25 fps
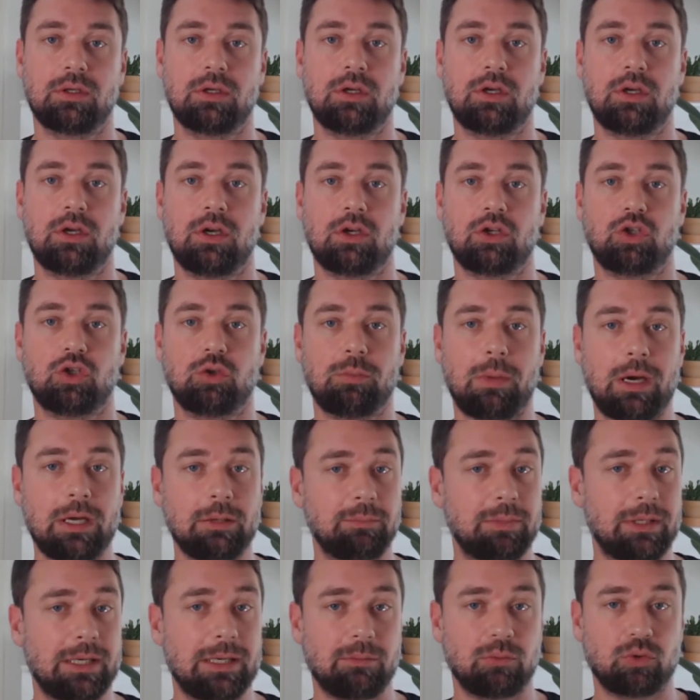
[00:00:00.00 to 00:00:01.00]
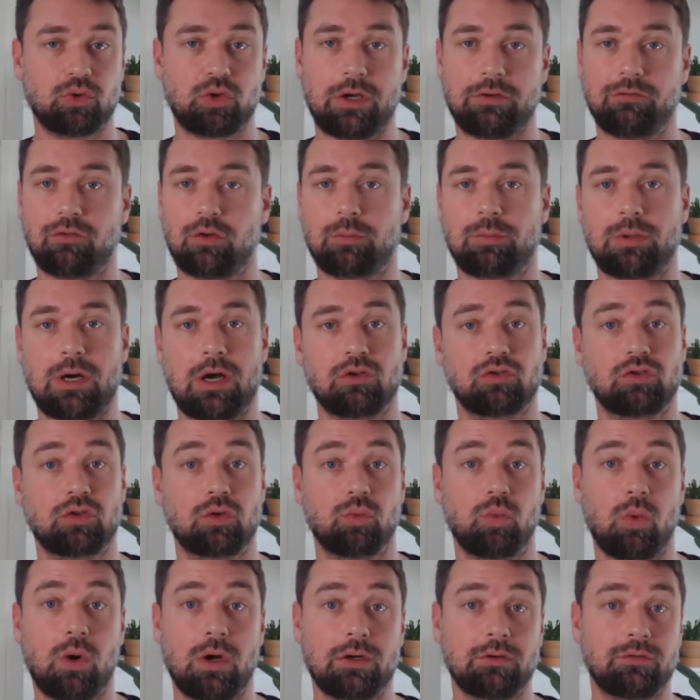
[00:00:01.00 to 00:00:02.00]
You might be able to have your browser on
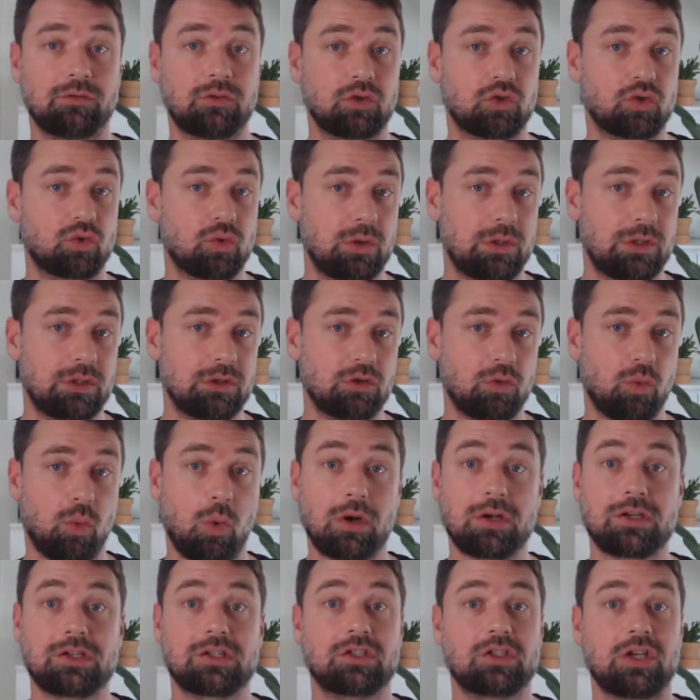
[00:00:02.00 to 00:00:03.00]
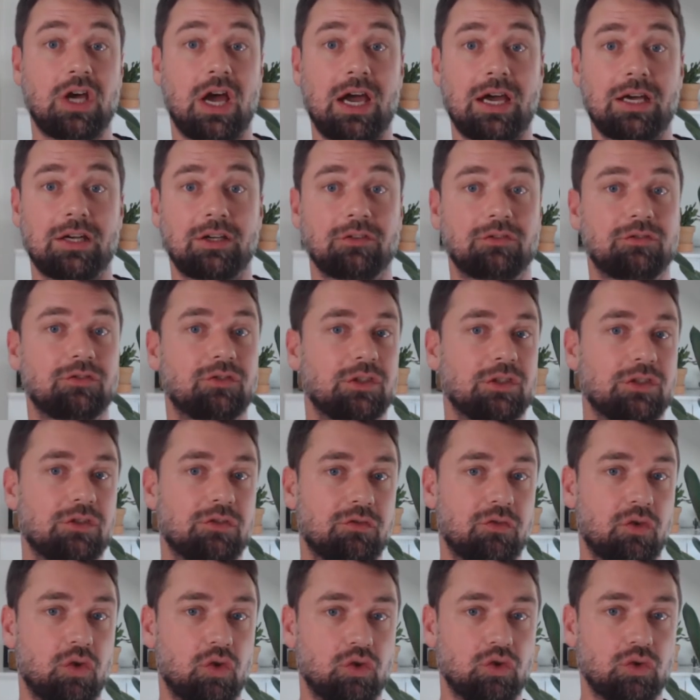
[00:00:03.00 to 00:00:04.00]
one of the screens, one side of this
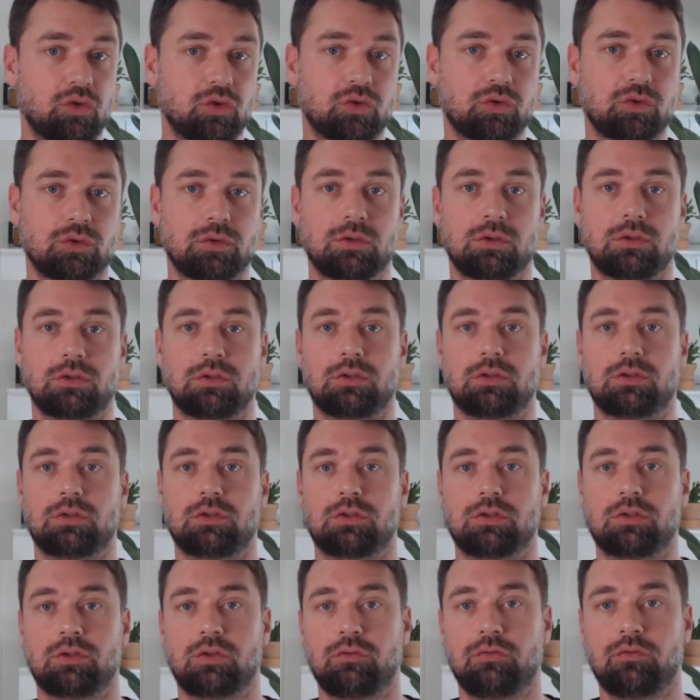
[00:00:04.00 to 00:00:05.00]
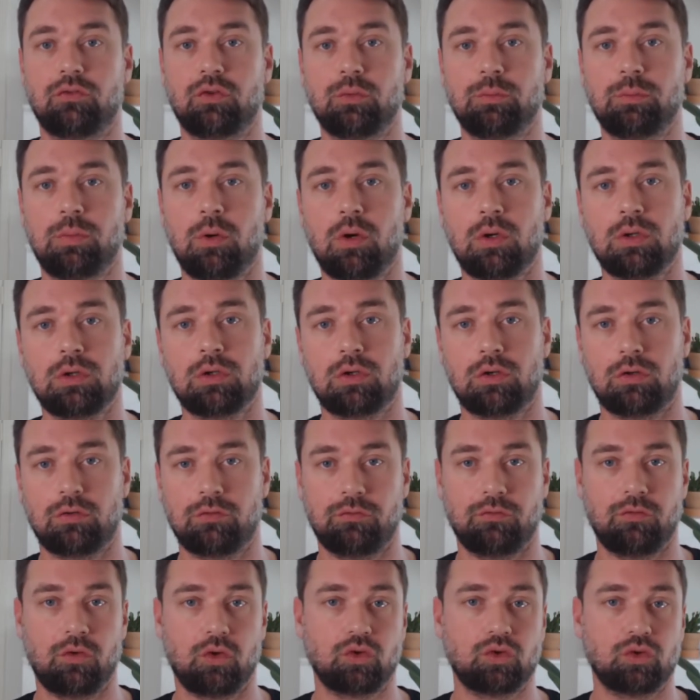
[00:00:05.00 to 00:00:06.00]
virtual viewport or
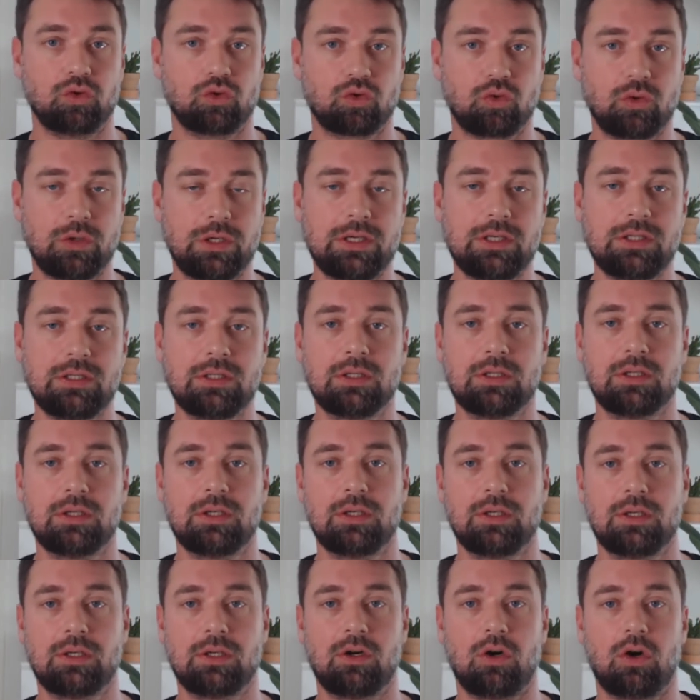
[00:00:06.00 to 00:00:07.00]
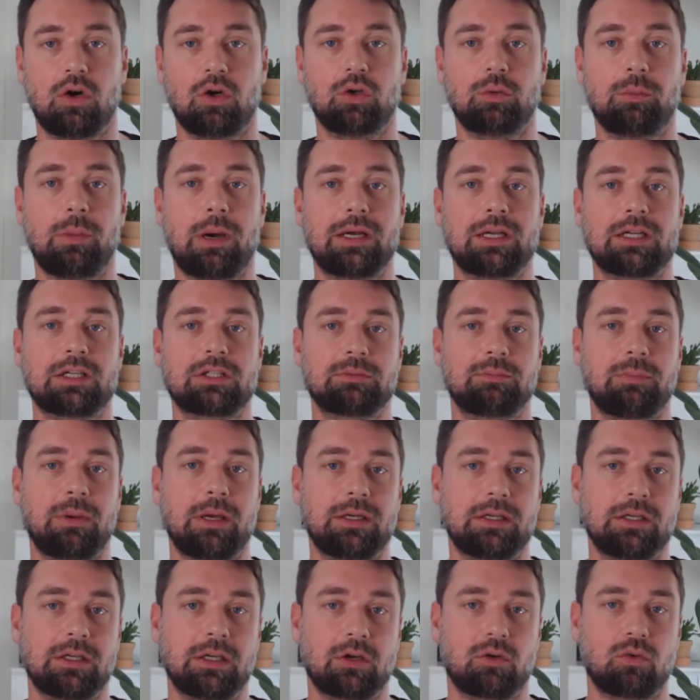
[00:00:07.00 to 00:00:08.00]
virtual screen, or you might expand
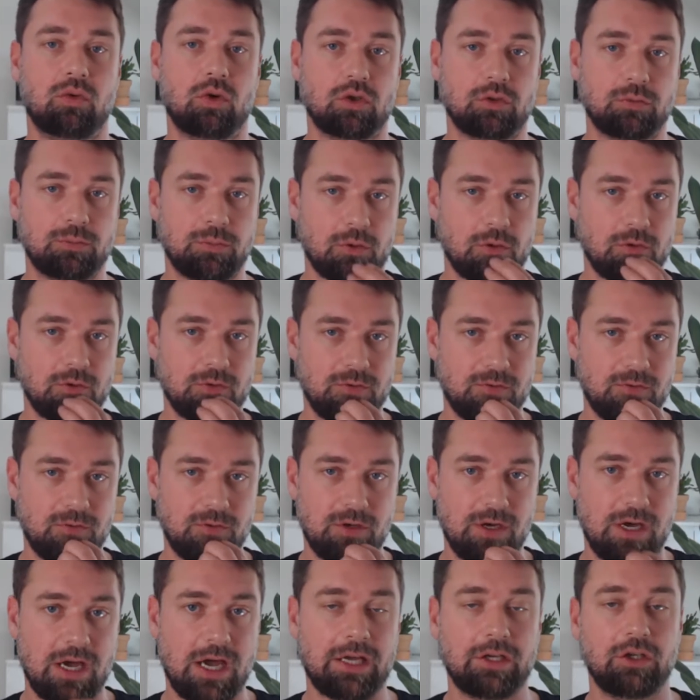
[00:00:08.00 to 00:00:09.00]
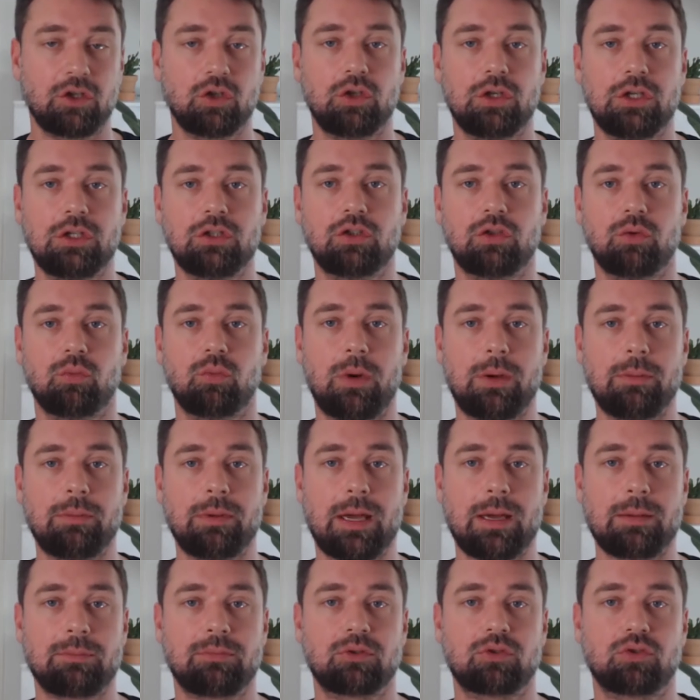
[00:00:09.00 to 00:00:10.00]
it across both. And you need the web
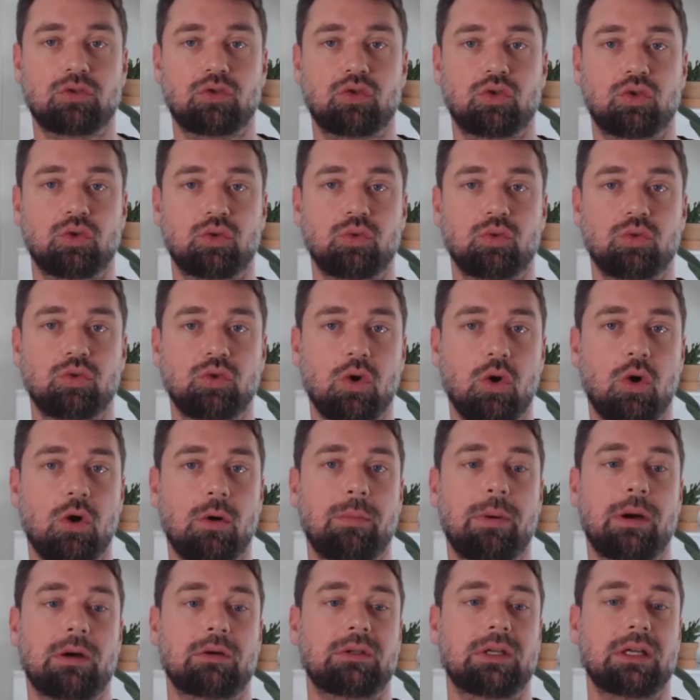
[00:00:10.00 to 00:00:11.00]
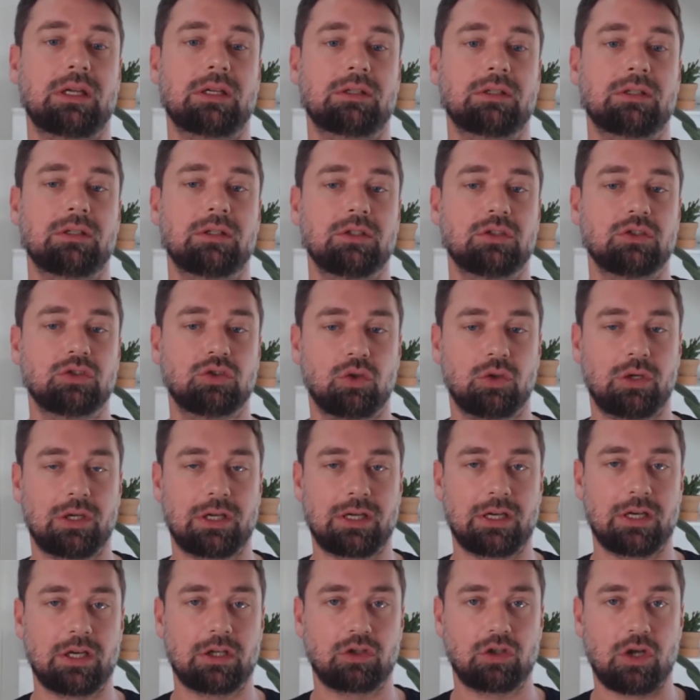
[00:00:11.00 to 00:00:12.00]
apps to know about that so they can
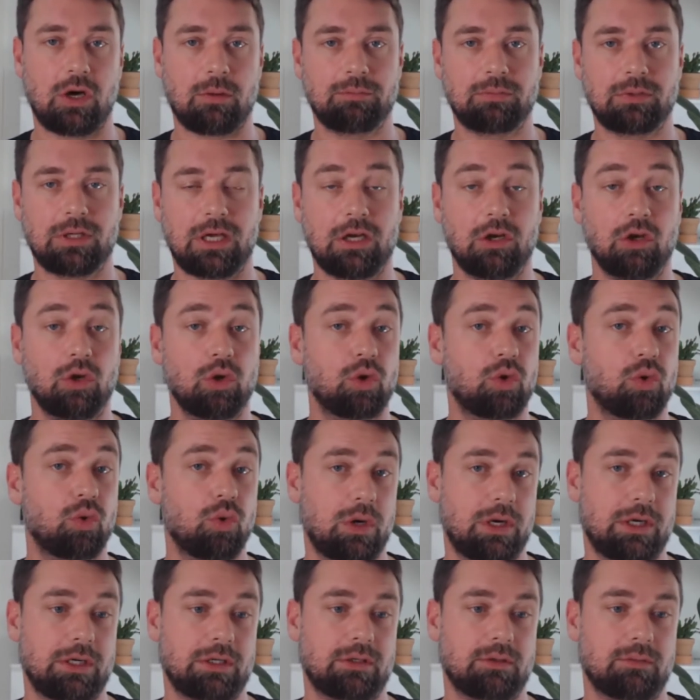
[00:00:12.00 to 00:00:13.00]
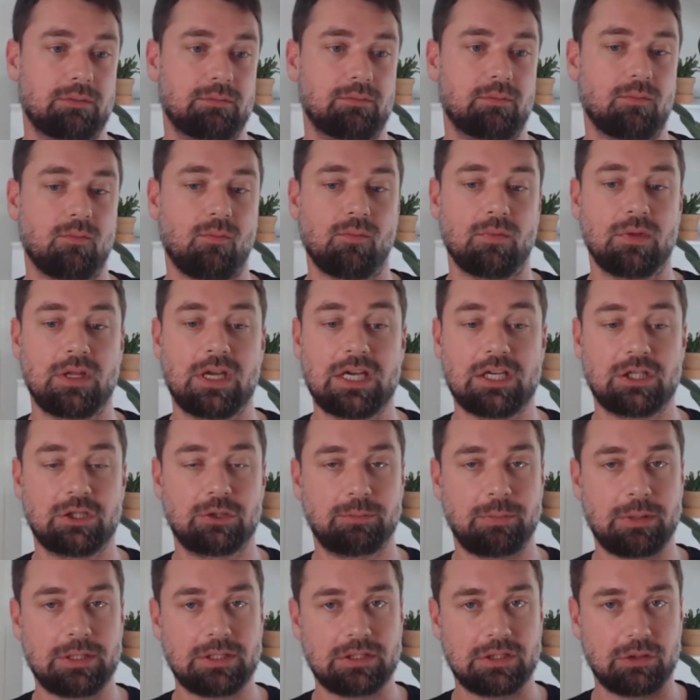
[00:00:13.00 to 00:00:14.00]
adapt and look great,
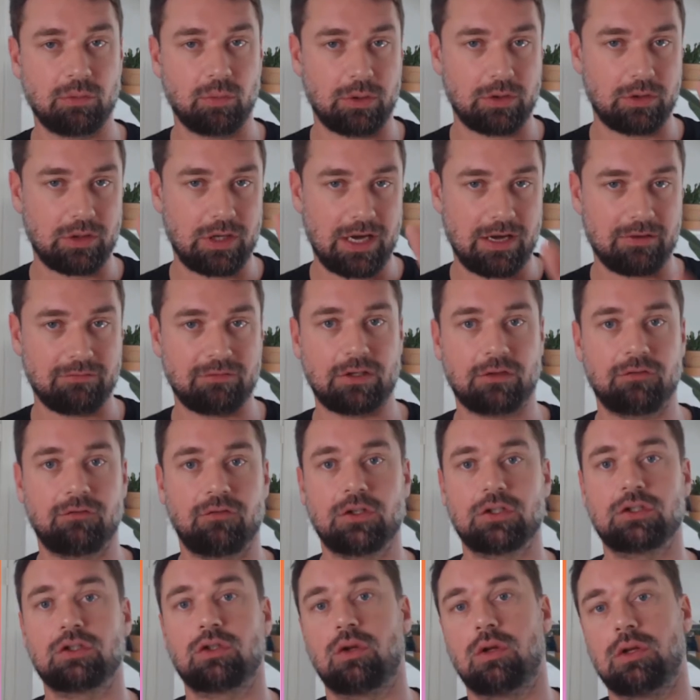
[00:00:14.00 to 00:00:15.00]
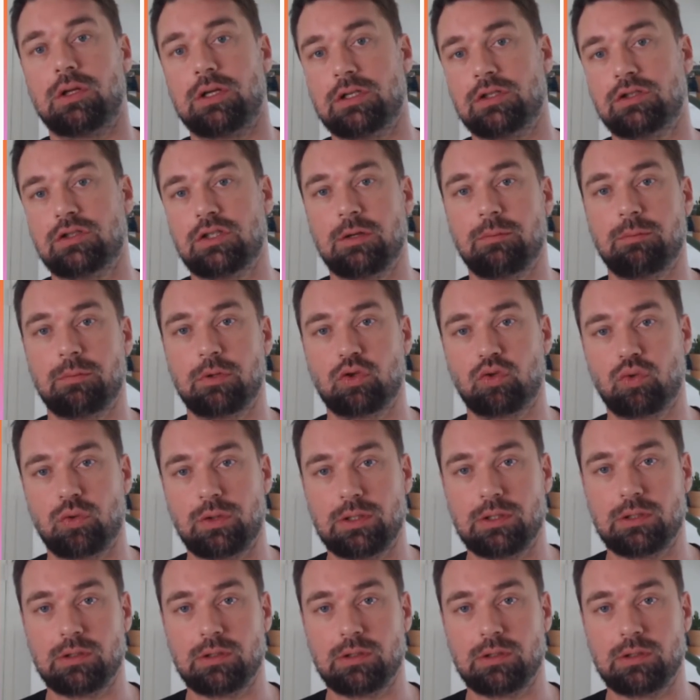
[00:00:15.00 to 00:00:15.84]
especially when you have that physical hinge in between.